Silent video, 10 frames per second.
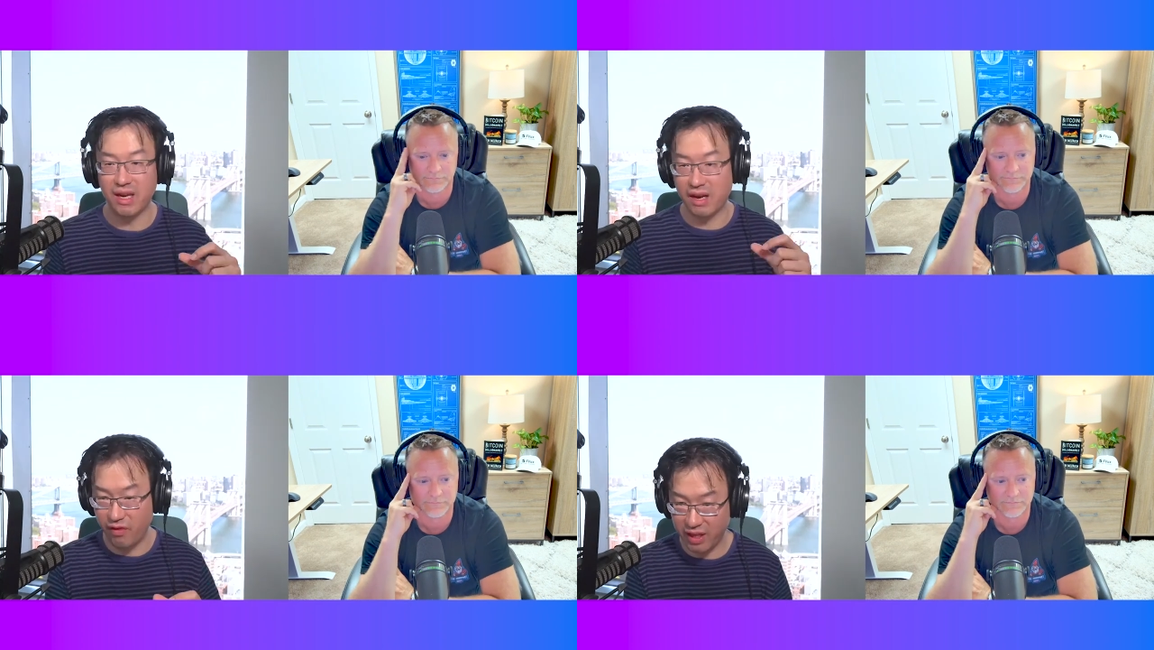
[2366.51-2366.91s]

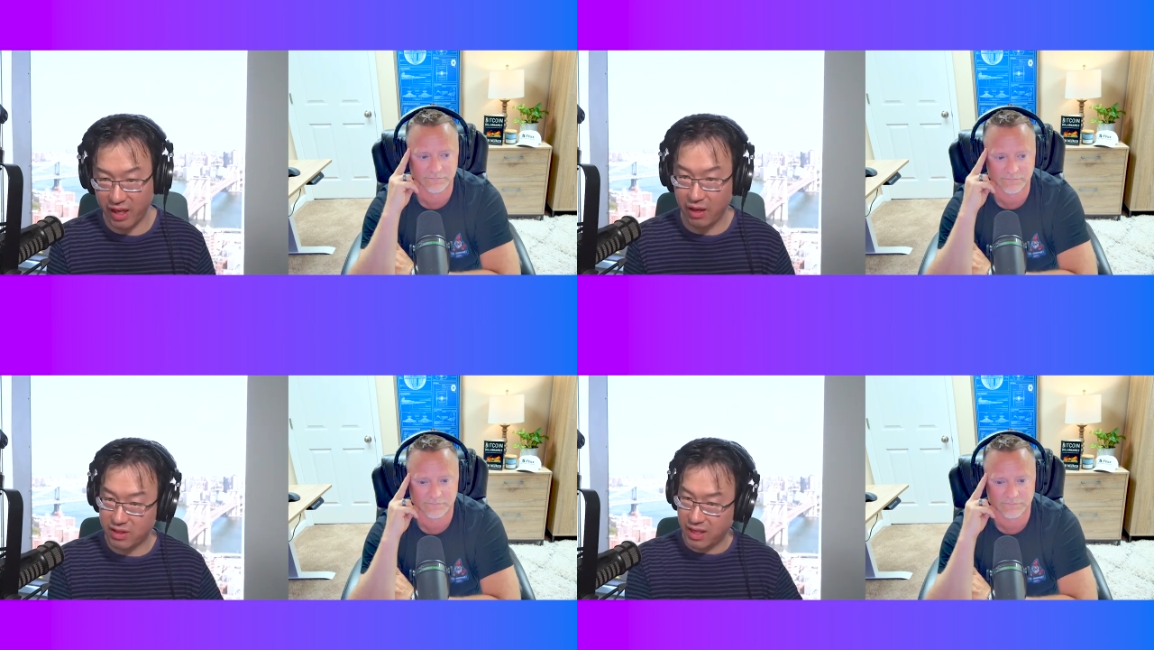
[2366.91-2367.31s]
Speaker 1: and
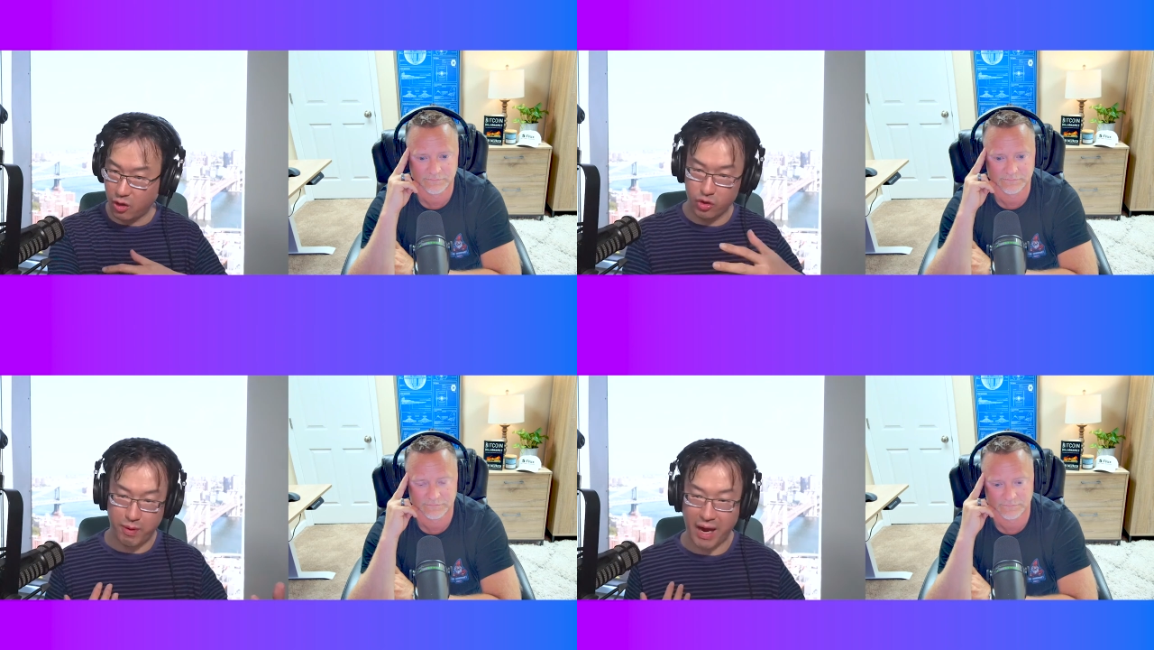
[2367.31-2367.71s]
everything else that
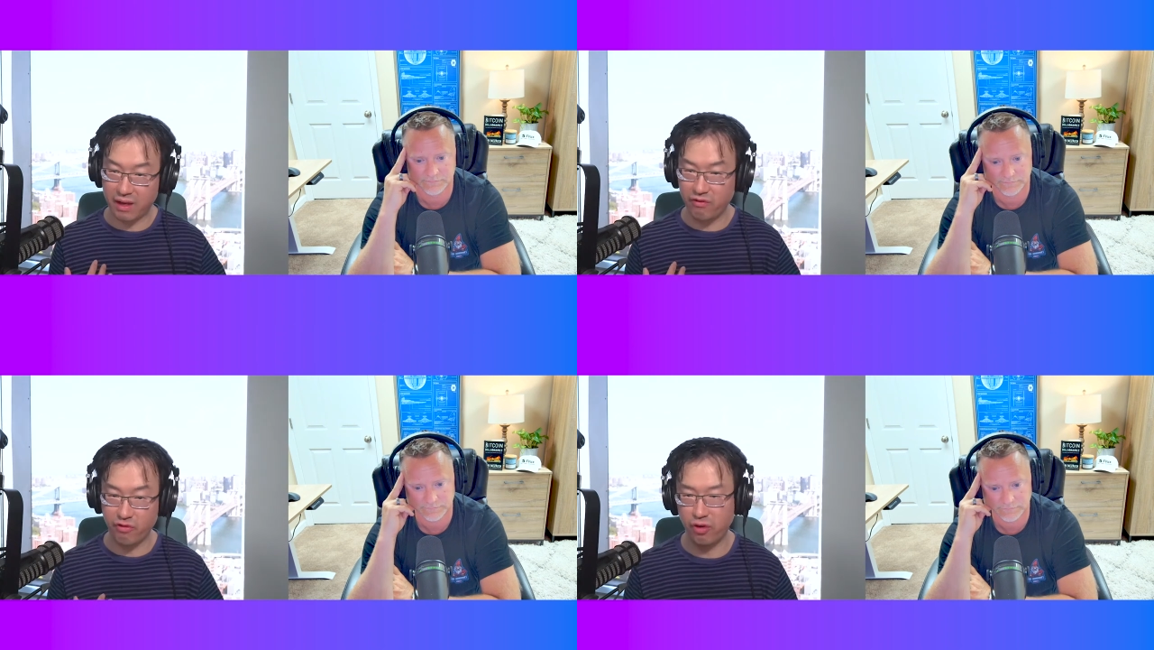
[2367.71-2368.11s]
goes
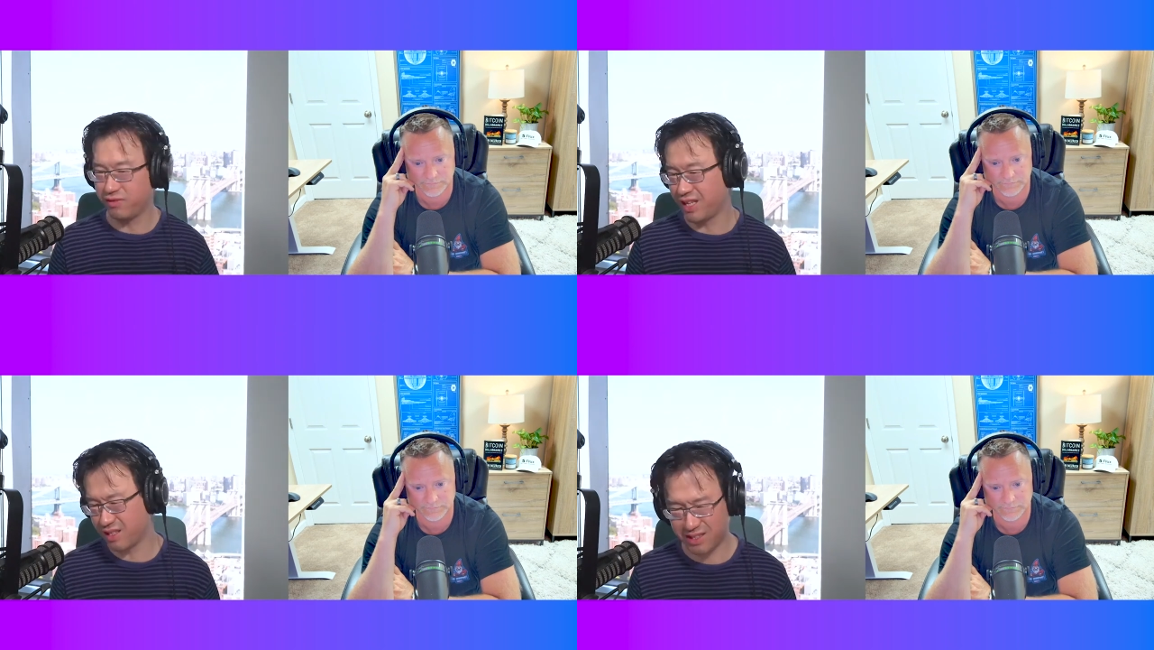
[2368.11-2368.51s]
back and
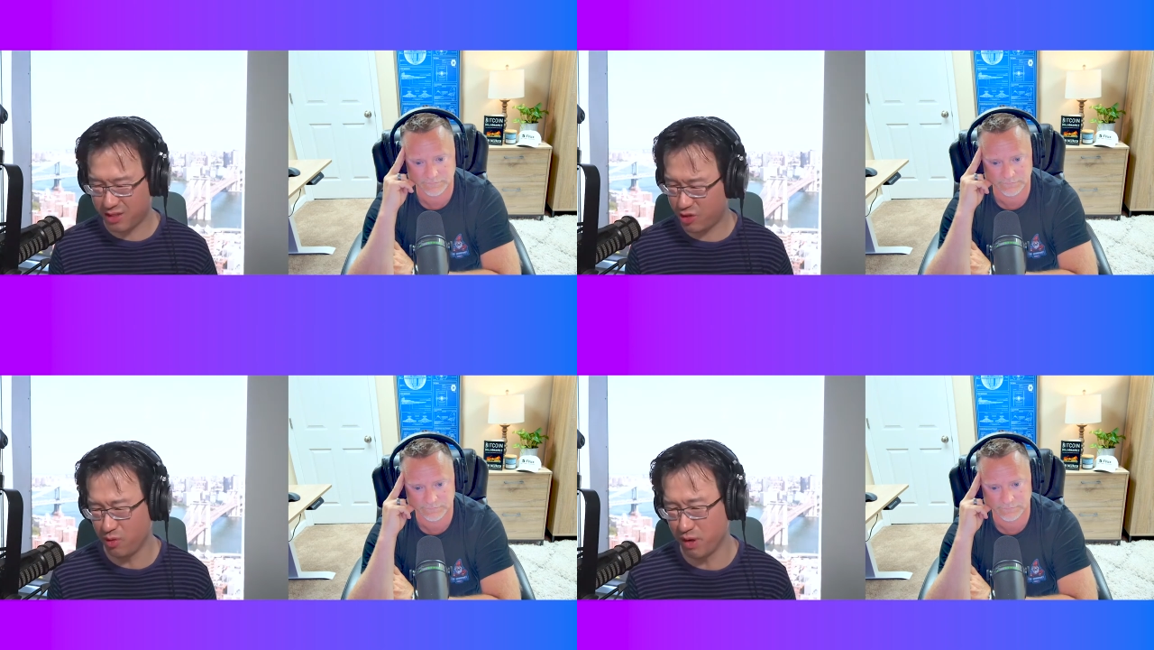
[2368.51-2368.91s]
forth, that
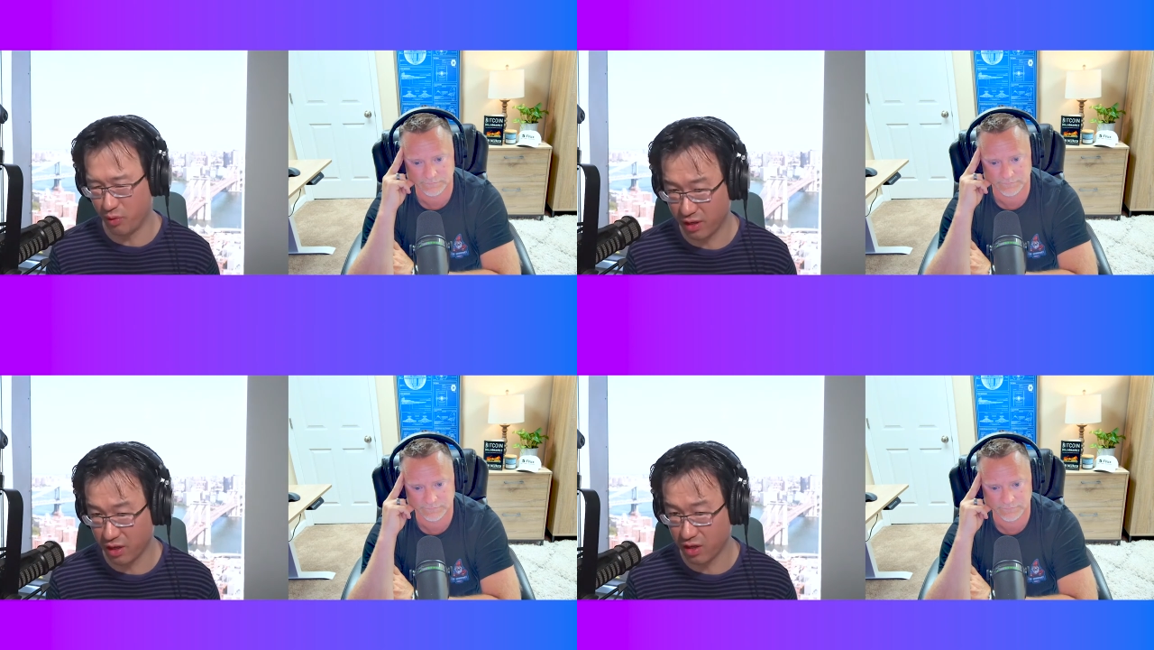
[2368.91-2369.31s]
shouldn't be
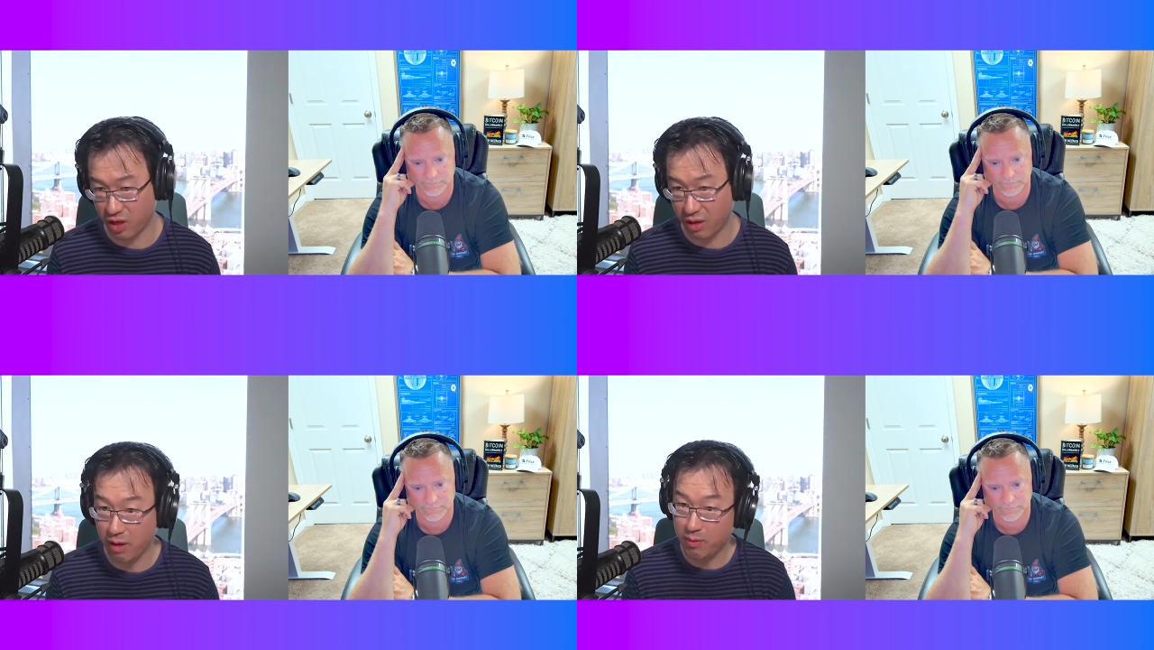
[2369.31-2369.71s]
written on chain.